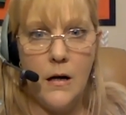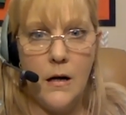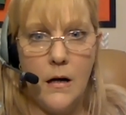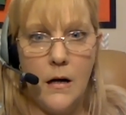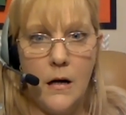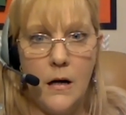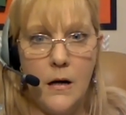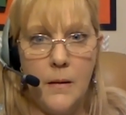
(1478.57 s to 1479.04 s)

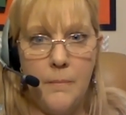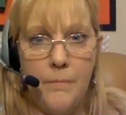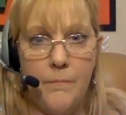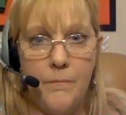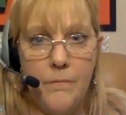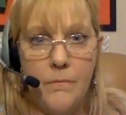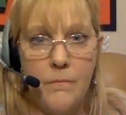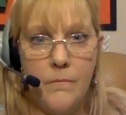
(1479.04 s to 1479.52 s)

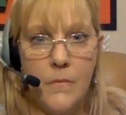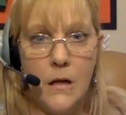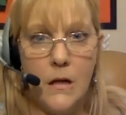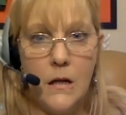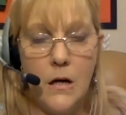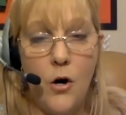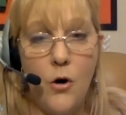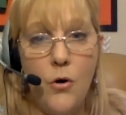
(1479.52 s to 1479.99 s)
Um,
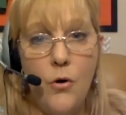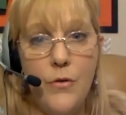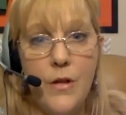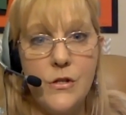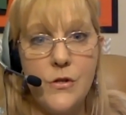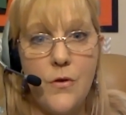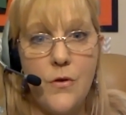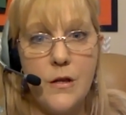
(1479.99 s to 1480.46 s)
Oh,
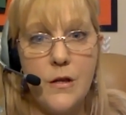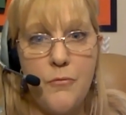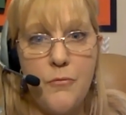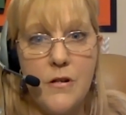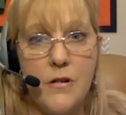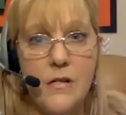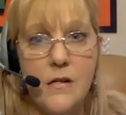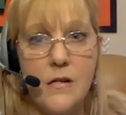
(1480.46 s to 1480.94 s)
that's right. The
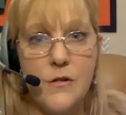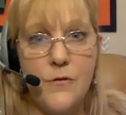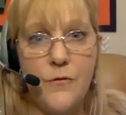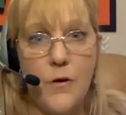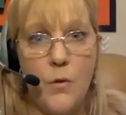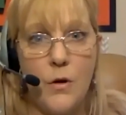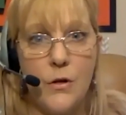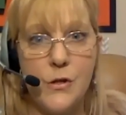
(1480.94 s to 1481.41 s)
president's
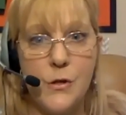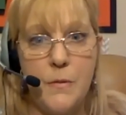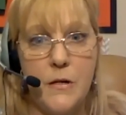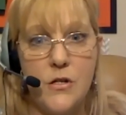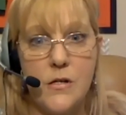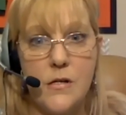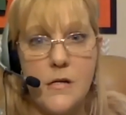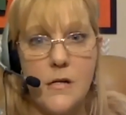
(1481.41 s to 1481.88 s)
farewell
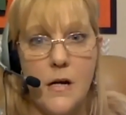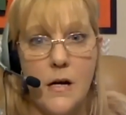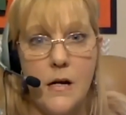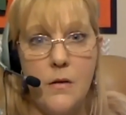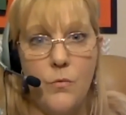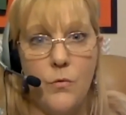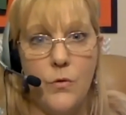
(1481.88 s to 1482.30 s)
speech is tonight.